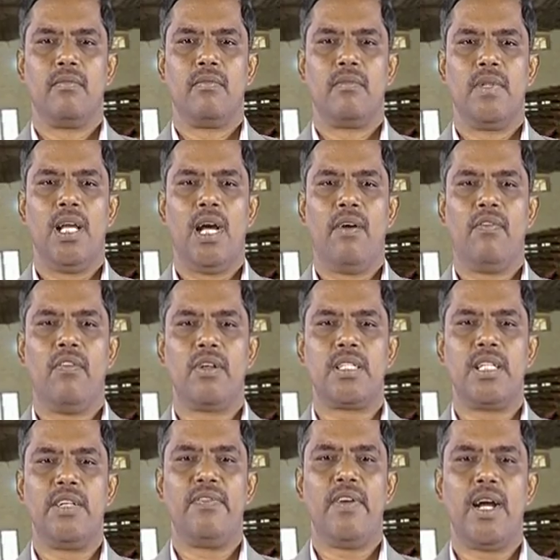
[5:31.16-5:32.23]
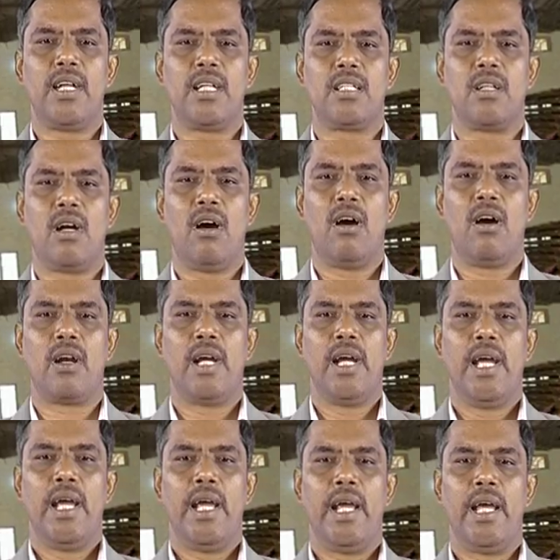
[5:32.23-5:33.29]
The aforesaid factors are
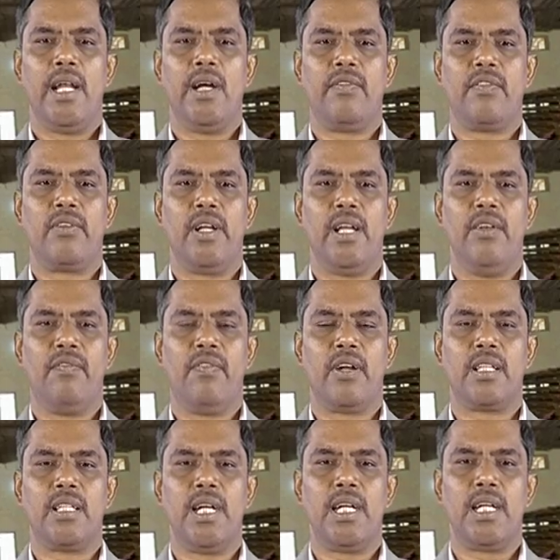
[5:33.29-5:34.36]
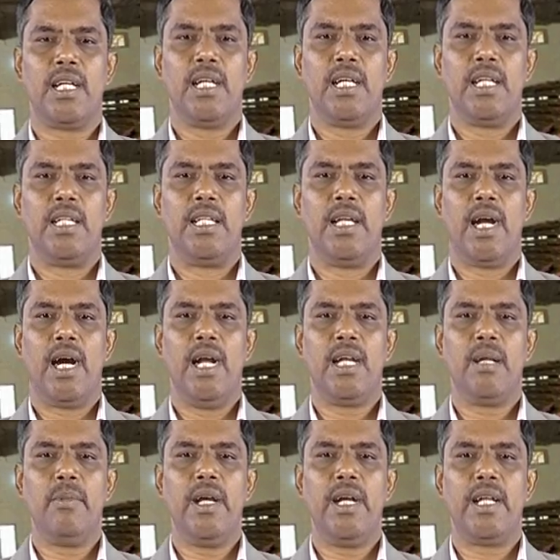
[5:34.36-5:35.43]
enough to infer that the
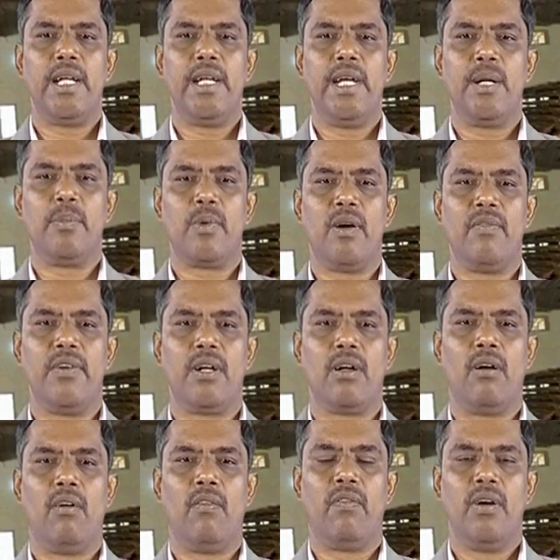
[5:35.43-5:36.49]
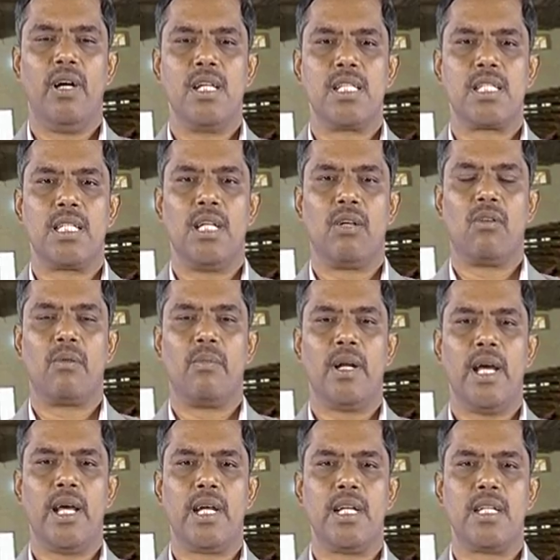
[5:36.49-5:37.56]
ultimate net profit of silkworm
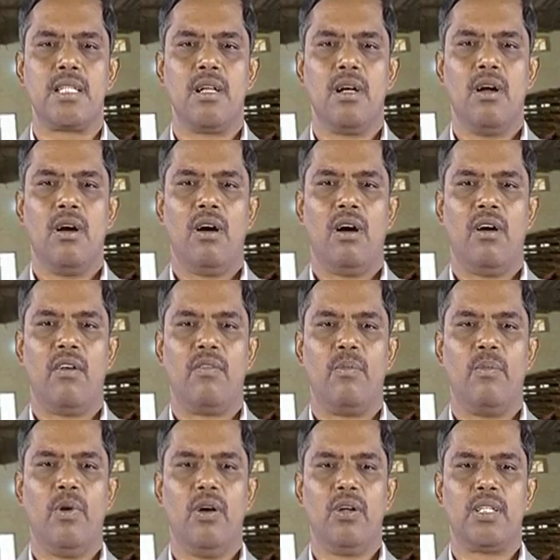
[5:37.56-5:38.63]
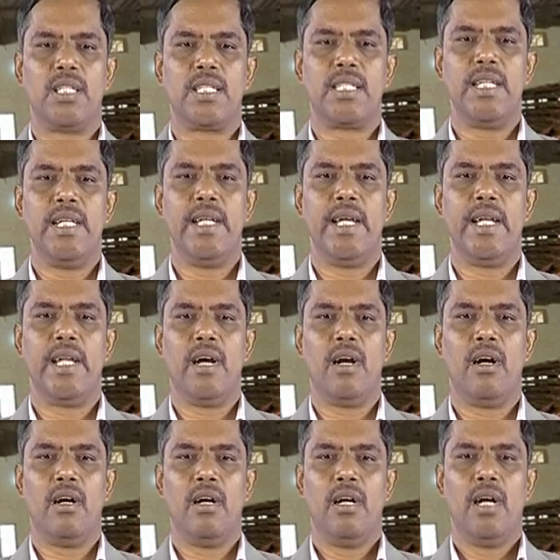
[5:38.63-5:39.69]
rearers of both seed
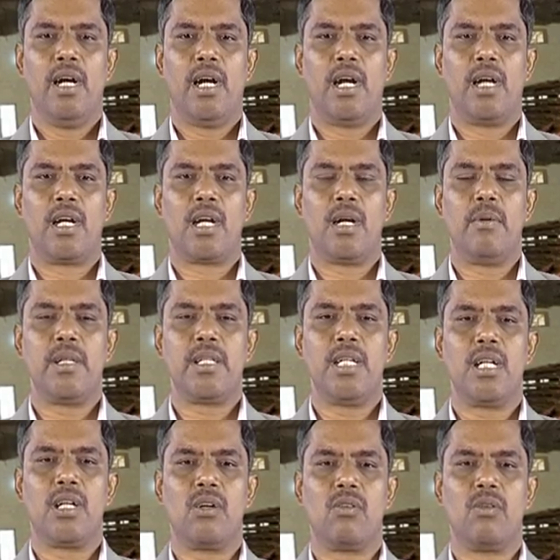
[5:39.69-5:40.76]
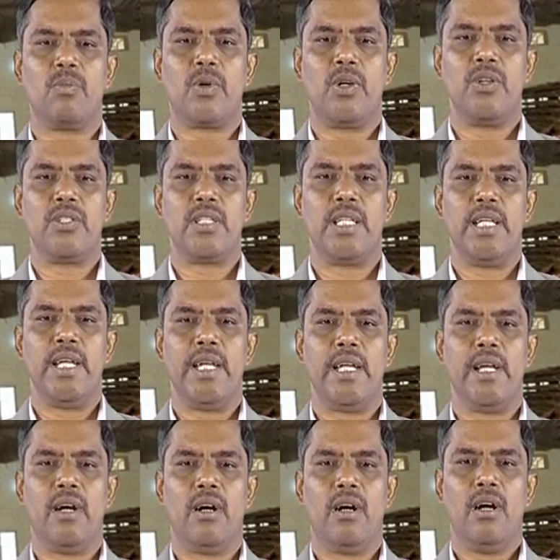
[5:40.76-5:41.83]
area and commercial cocoon producing
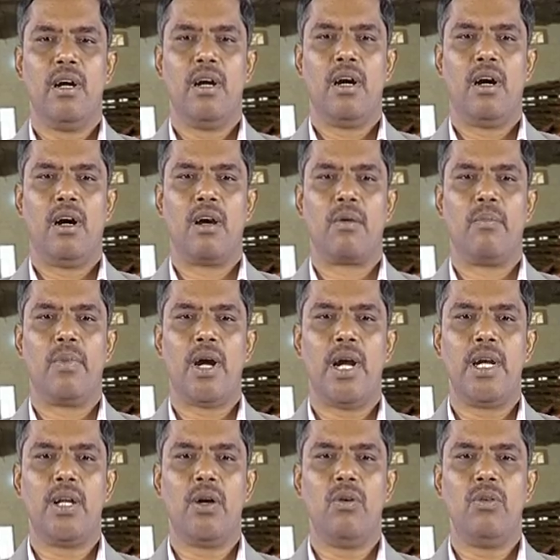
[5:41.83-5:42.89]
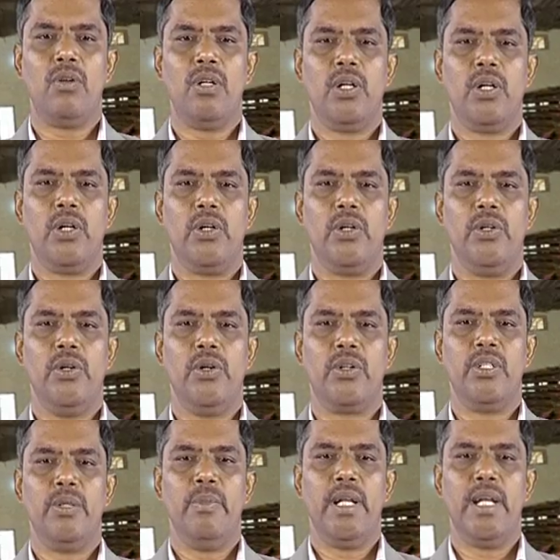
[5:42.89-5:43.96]
area are brought down due to
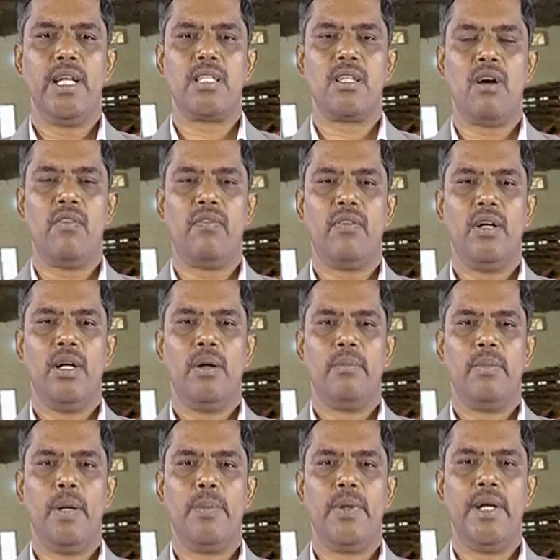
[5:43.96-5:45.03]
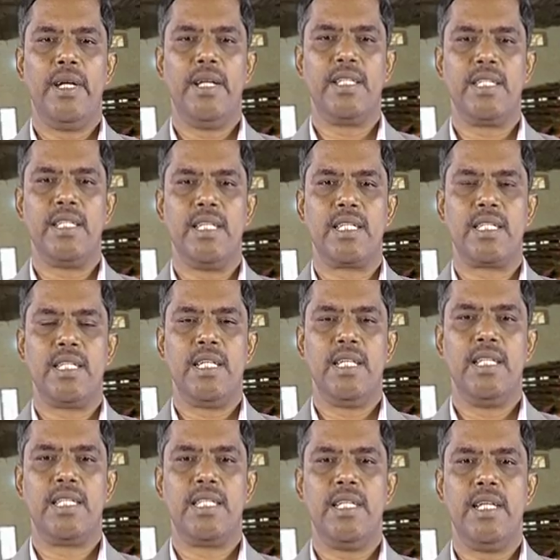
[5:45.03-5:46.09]
the menace of Pebrin disease
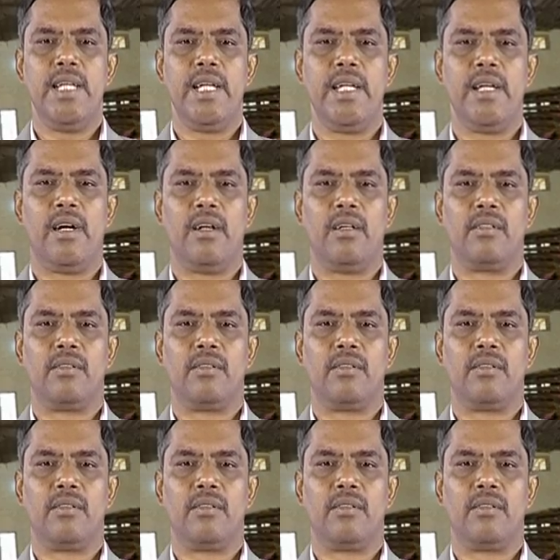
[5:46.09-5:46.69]
in seed area.